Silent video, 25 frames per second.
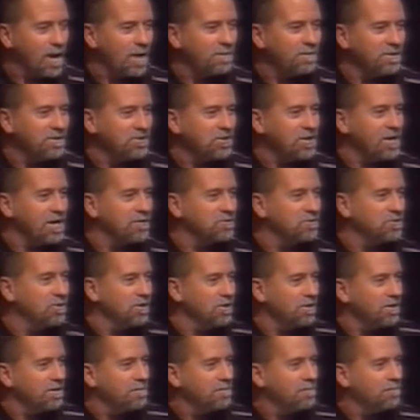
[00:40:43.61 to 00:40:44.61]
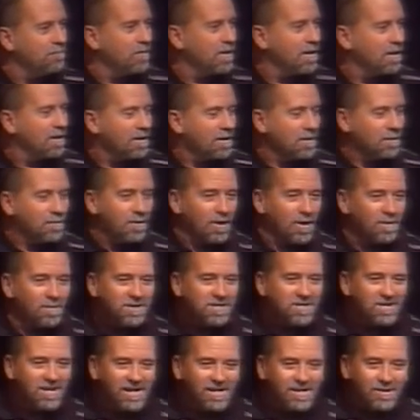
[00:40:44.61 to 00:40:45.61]
Bobby sounds good. But
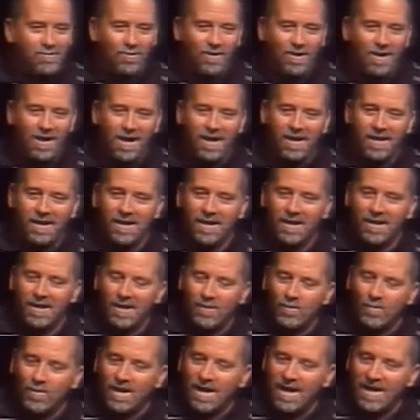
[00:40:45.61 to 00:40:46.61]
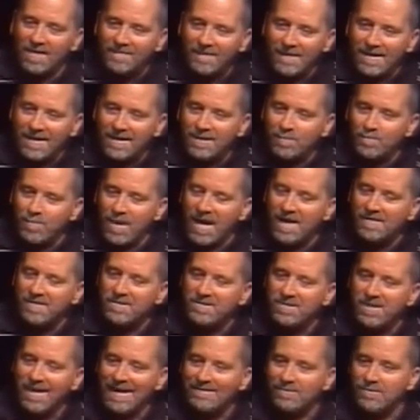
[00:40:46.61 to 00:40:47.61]
I'm going to tell you what, when I think
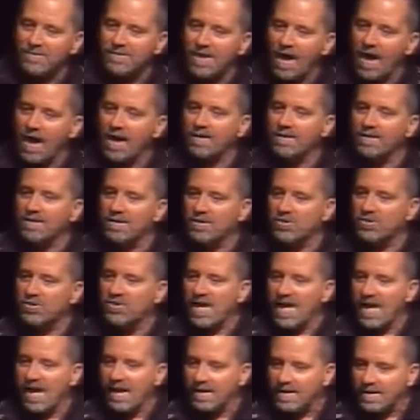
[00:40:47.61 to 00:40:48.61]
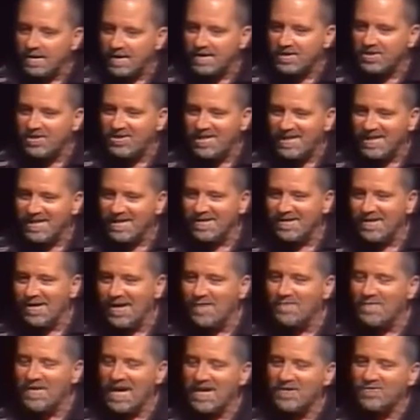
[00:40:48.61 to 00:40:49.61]
about the devil knocking us down and us getting
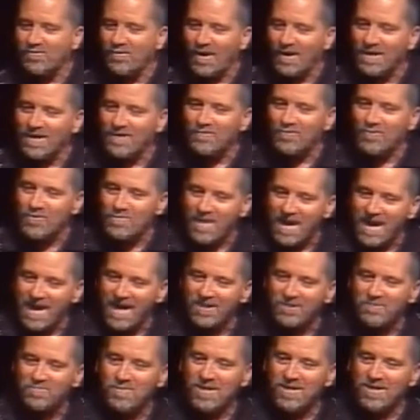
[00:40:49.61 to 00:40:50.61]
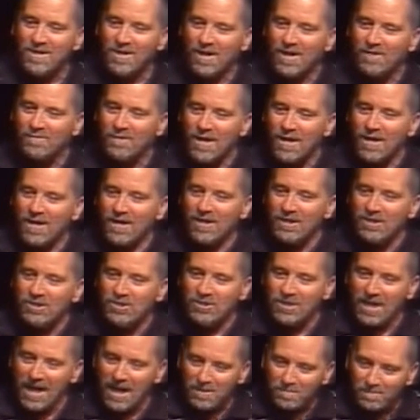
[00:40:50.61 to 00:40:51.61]
up, that's what it reminds me of,
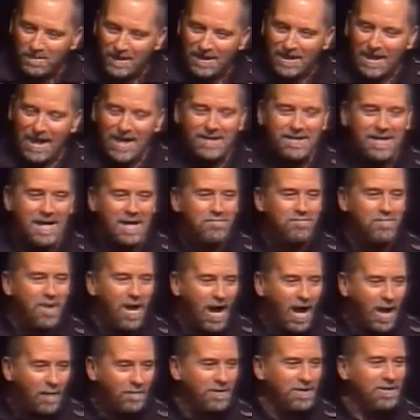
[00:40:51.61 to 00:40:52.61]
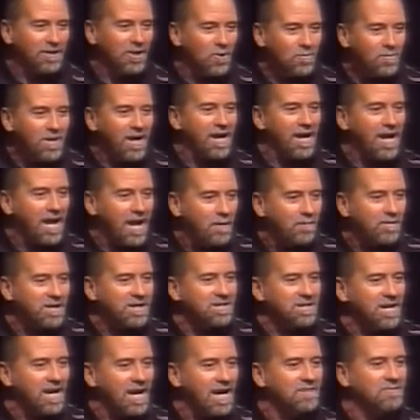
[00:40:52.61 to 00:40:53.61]
is you got to be like that boppy. No matter how
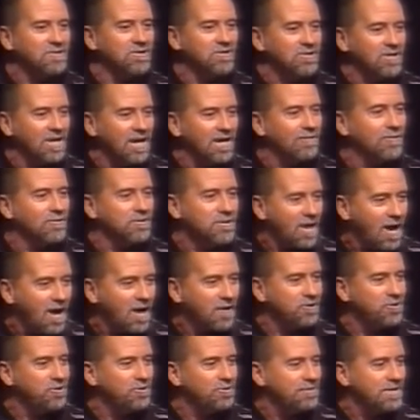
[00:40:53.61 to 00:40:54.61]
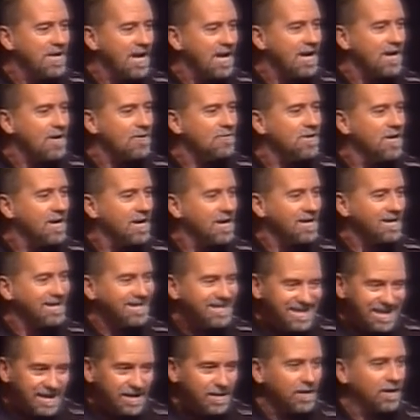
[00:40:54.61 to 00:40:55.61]
many times the devil knocks you down,
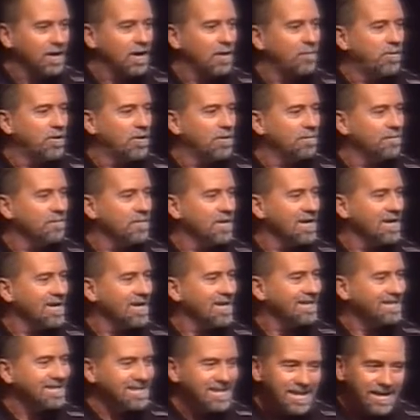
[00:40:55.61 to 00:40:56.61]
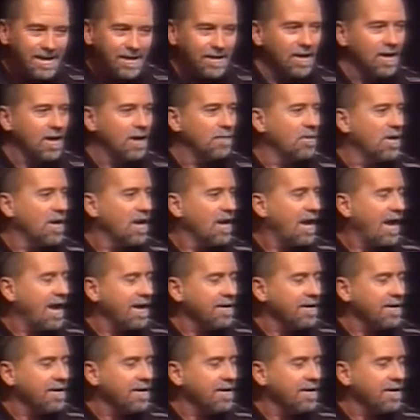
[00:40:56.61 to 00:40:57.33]
get up. Get up.